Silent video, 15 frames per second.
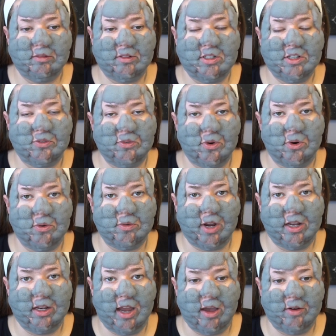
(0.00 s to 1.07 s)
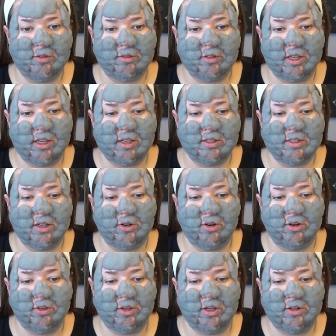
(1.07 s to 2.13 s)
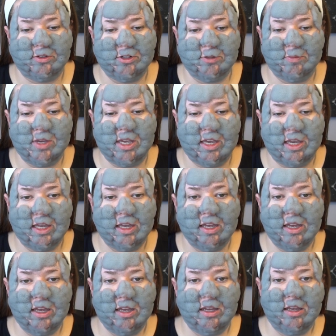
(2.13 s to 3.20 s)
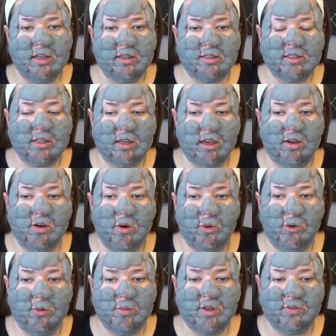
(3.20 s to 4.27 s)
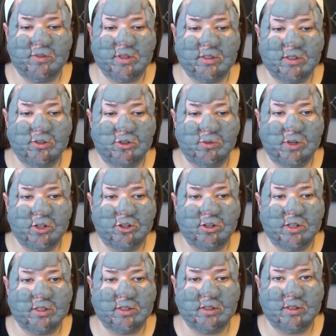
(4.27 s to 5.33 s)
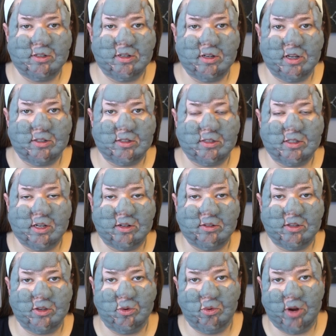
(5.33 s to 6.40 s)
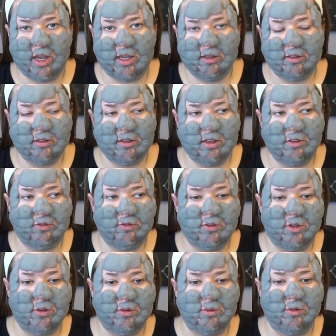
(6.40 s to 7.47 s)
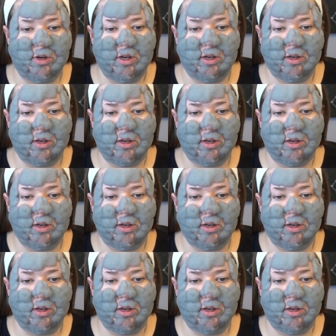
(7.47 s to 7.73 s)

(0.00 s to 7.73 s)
difficult right now, like I said earlier, to be stuck at home if the situation isn't necessarily great, if you